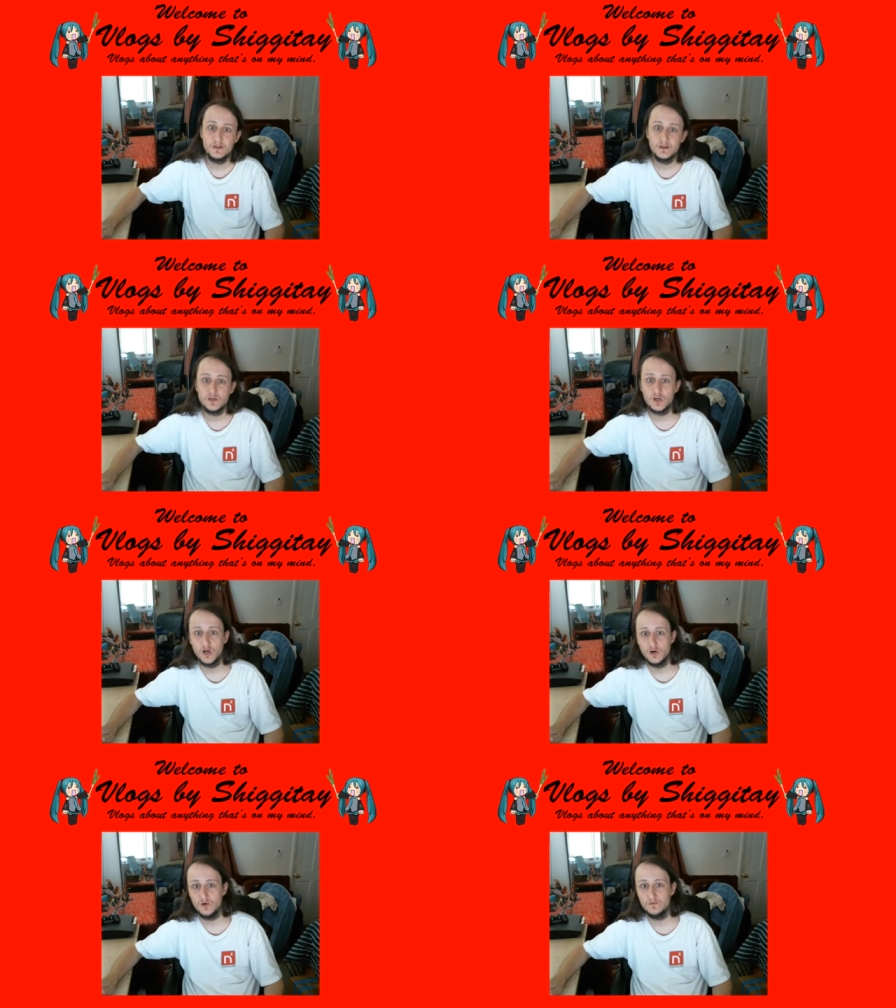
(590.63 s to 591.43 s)

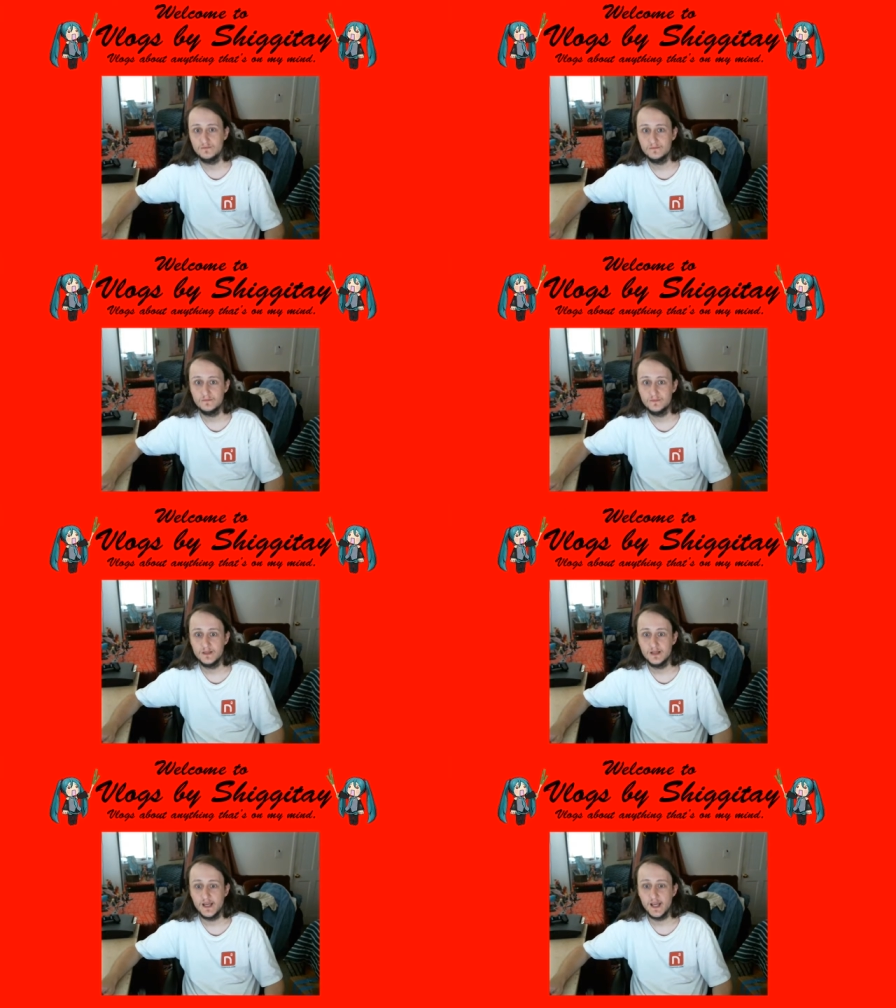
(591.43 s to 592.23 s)
go
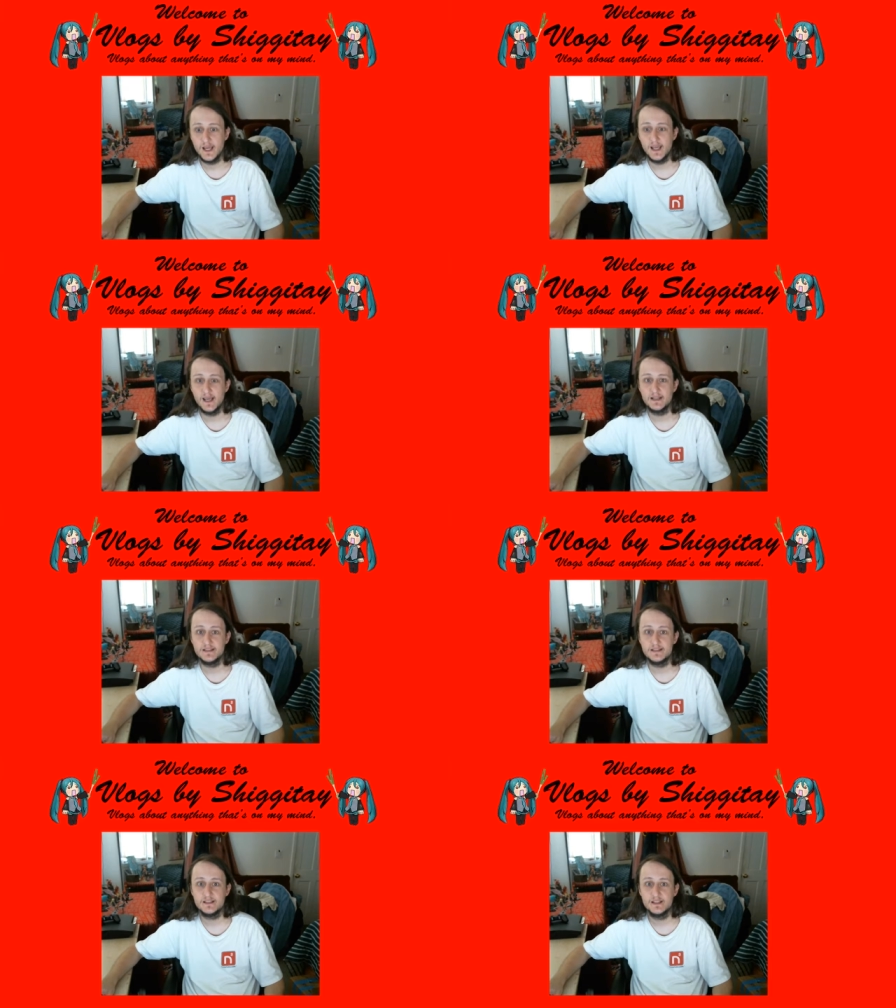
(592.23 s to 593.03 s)

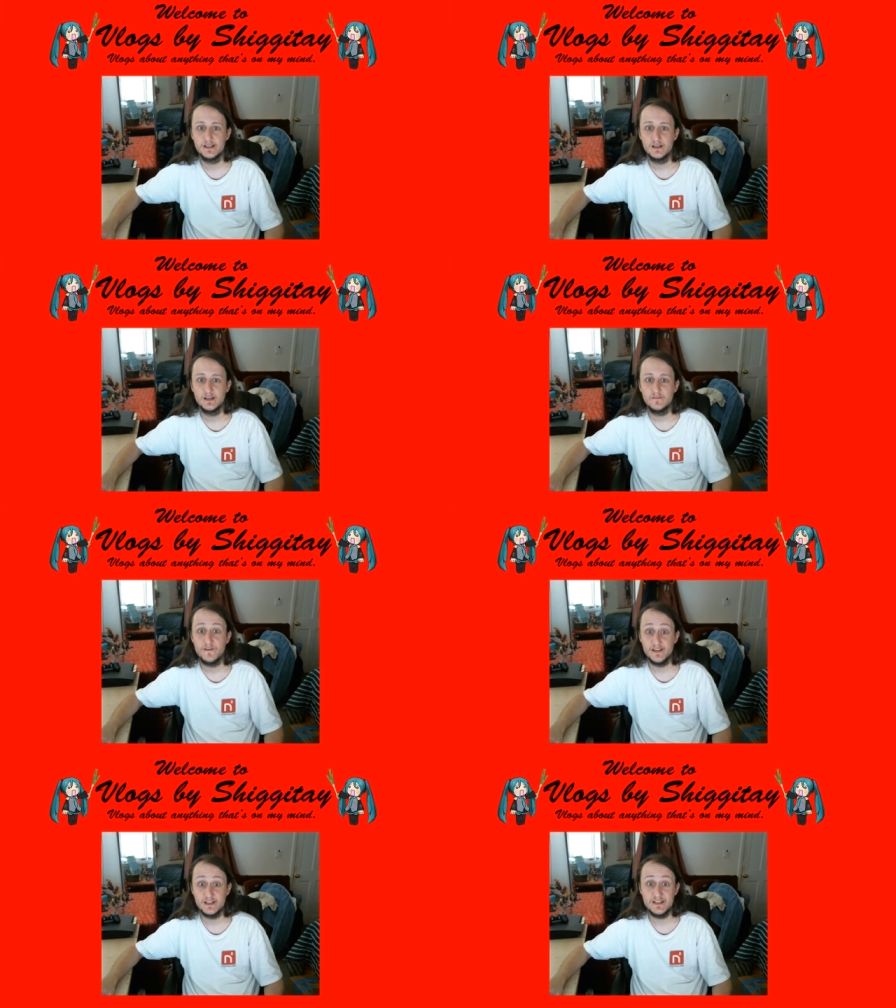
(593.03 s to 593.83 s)
and
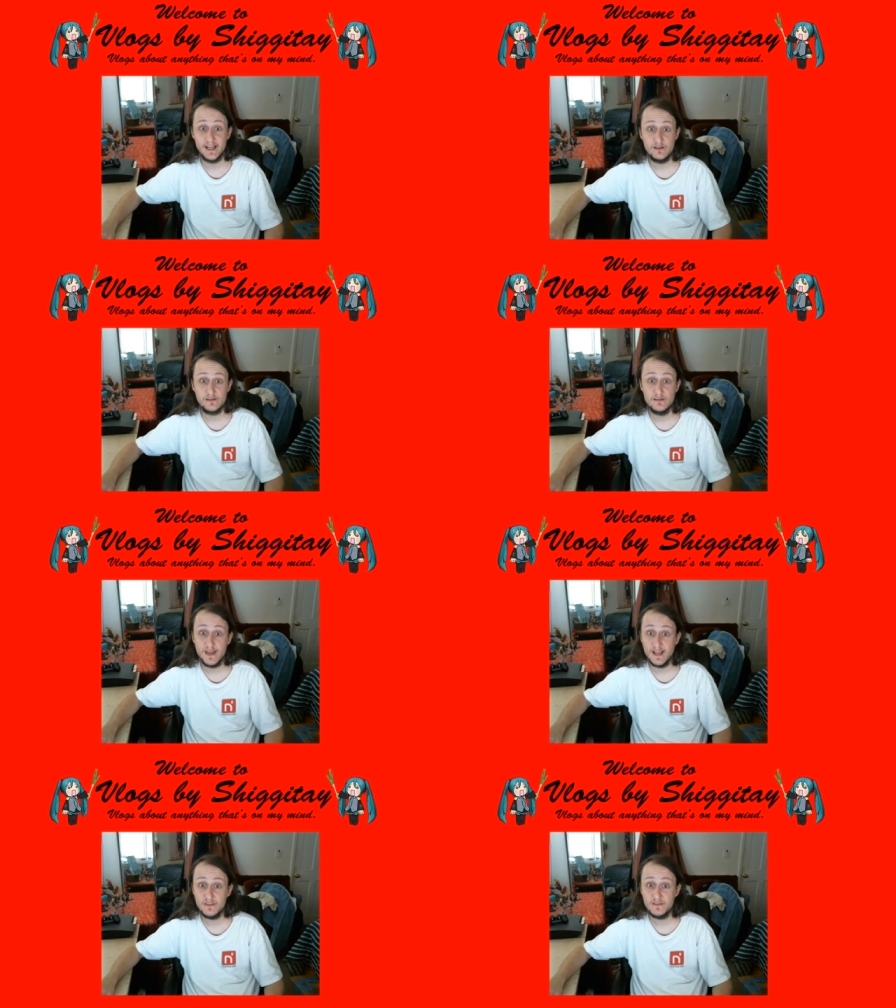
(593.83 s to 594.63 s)
find the dates
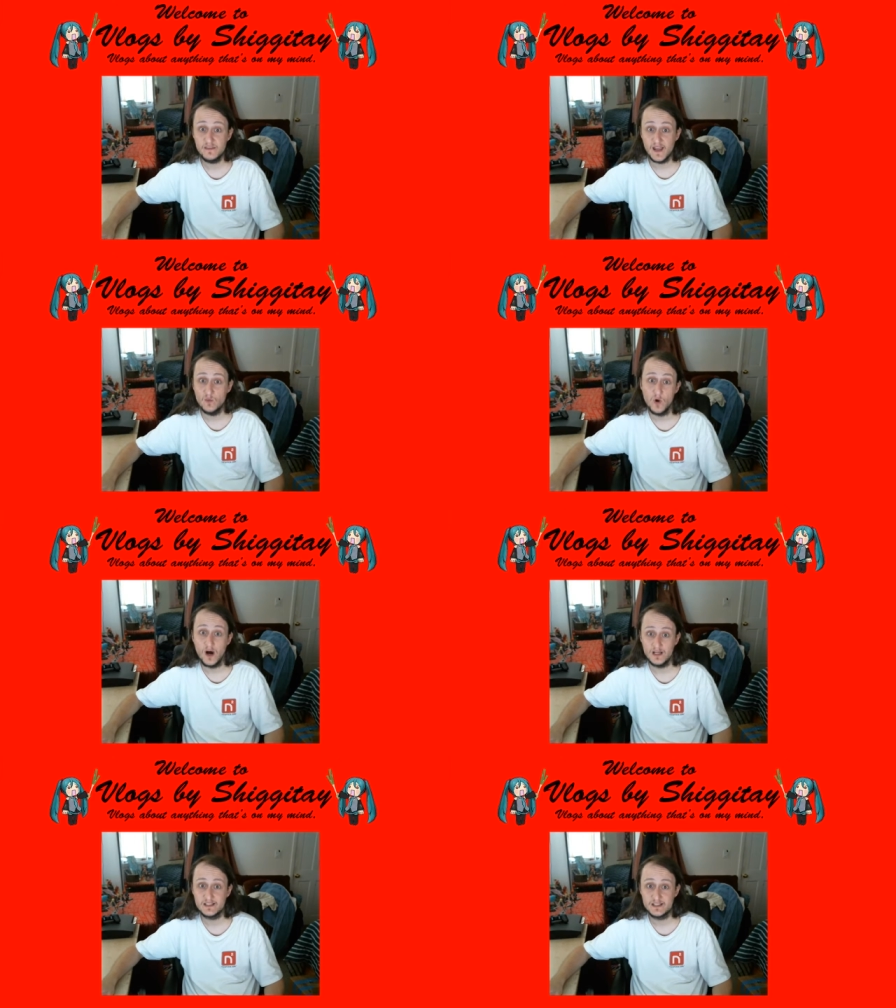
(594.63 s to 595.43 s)
they
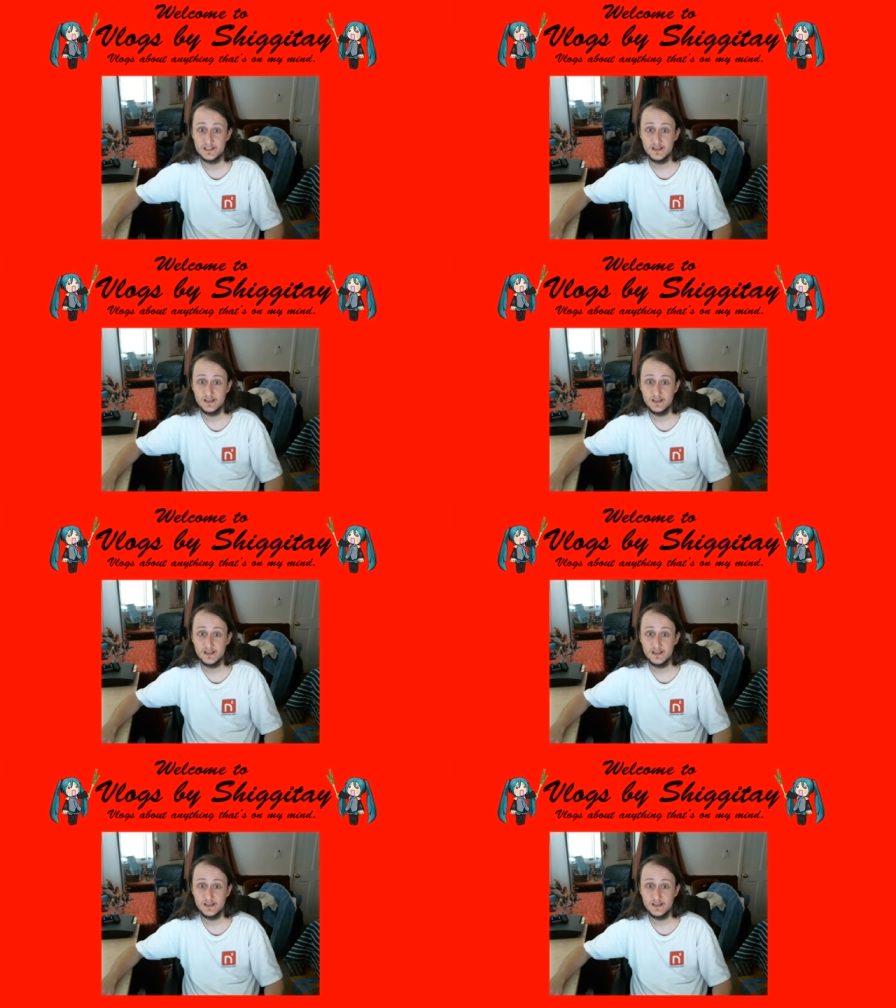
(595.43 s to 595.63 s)
want.